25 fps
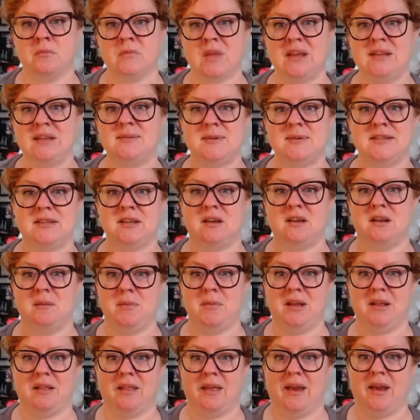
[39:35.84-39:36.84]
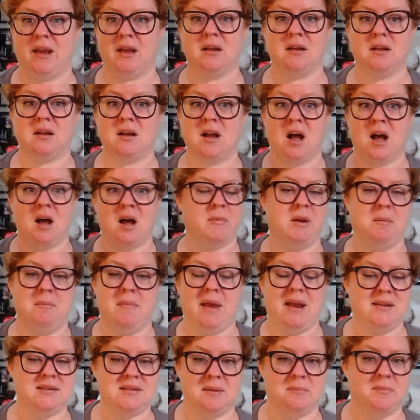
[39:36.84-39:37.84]
it's basically going to be come and
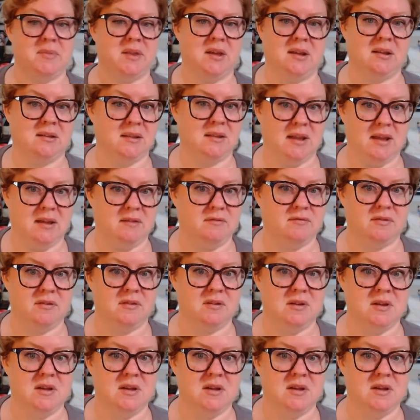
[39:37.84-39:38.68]
make something and leave.